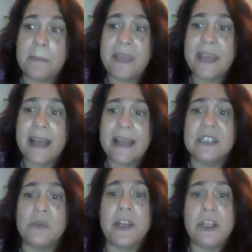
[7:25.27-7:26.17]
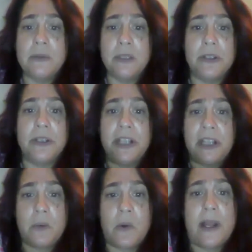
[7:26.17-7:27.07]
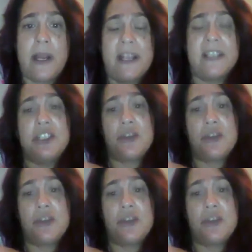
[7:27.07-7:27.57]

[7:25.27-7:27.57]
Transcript: because what you learn in one is